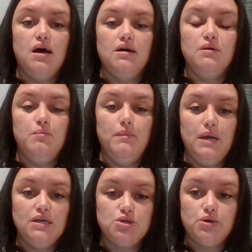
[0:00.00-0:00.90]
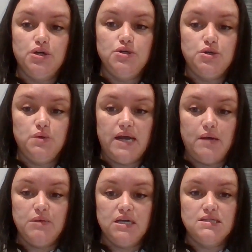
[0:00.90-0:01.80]
make sure you do that
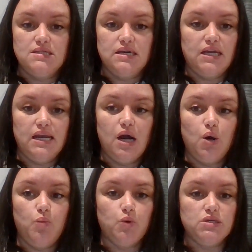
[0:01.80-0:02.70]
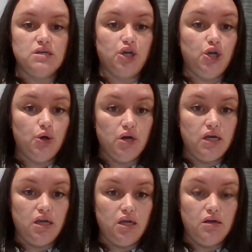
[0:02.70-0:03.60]
because it can help with
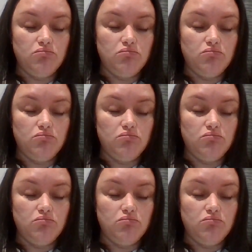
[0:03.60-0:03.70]
security.